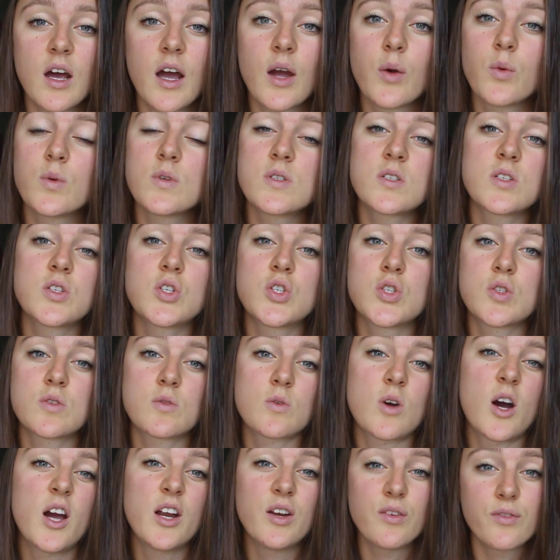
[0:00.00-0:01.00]
I was
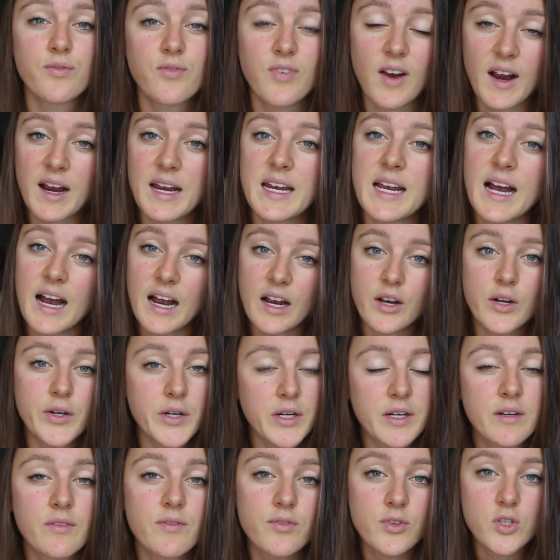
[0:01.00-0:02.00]
just kind of very
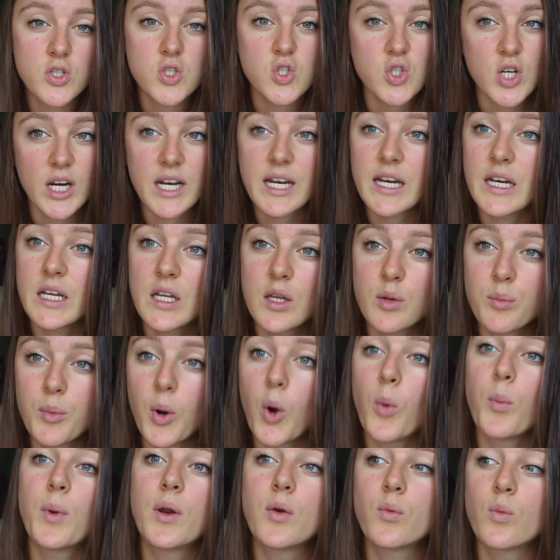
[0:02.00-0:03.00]
angry and frustrated in the
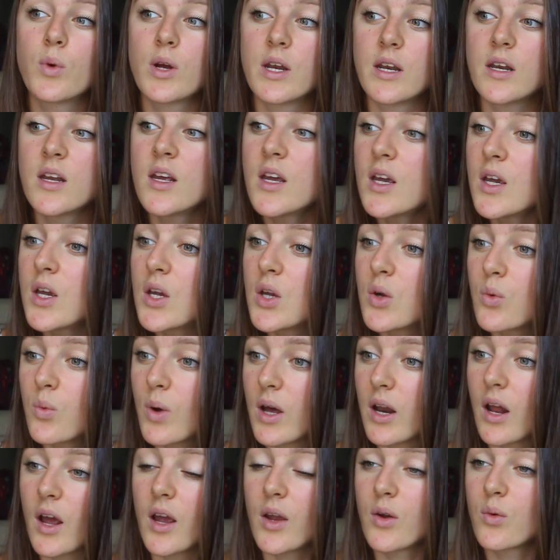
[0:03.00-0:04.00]
moment when
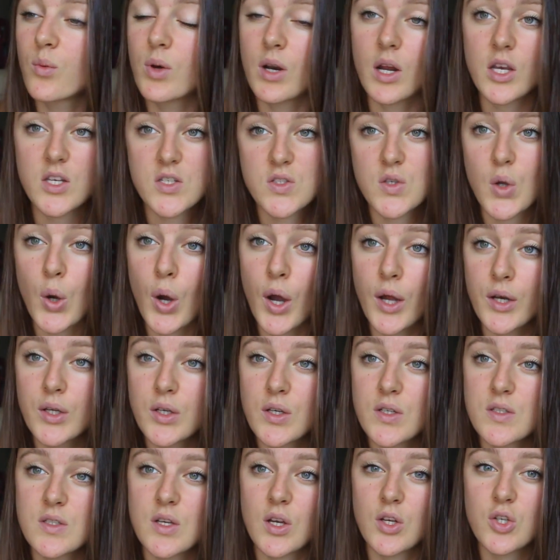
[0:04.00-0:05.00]
I saw it,
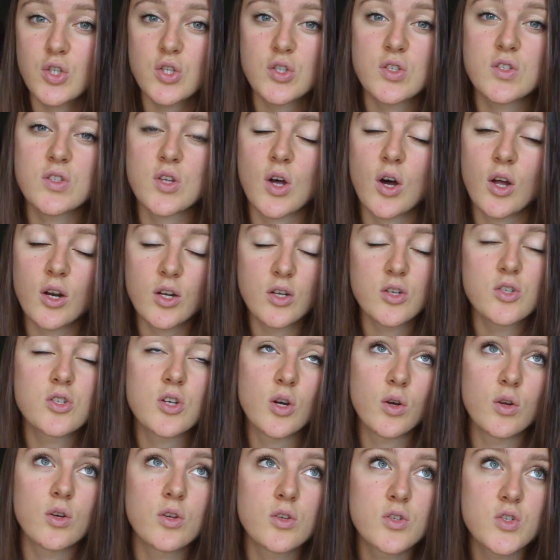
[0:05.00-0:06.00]
because I just thought it
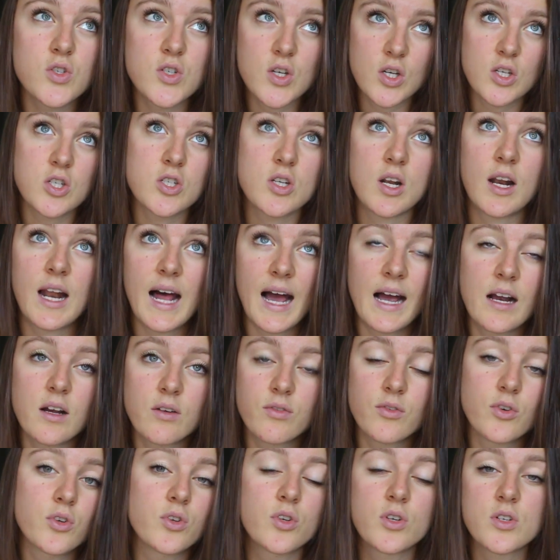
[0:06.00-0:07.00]
showed such a lack
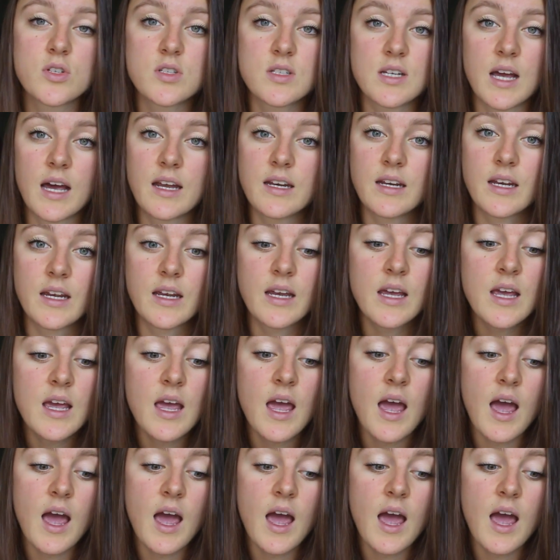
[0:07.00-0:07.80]
of understanding.